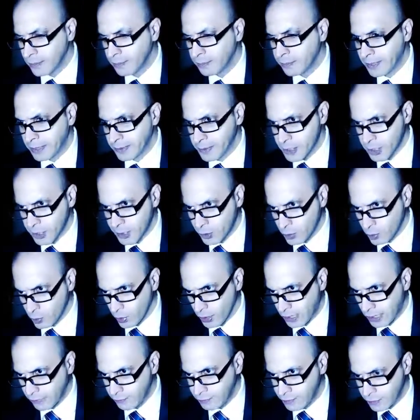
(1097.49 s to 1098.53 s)
person to
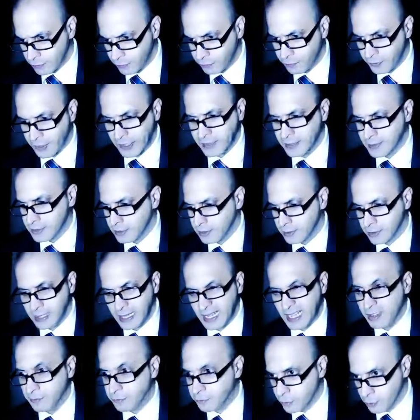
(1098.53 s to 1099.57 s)
have defected
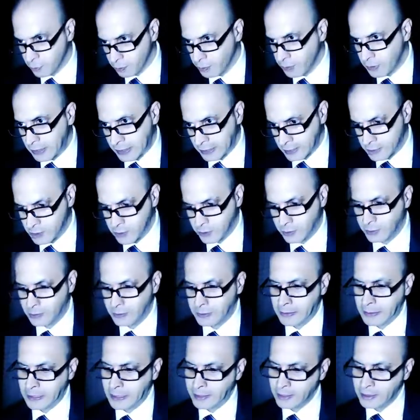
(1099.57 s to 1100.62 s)
ever
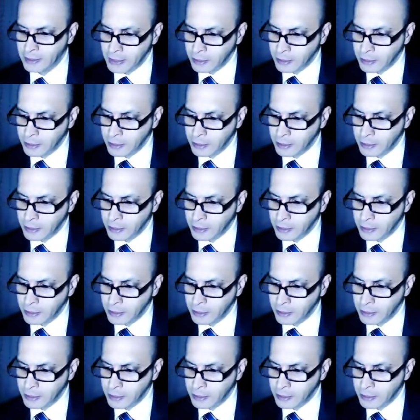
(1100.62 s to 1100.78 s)
practically, and he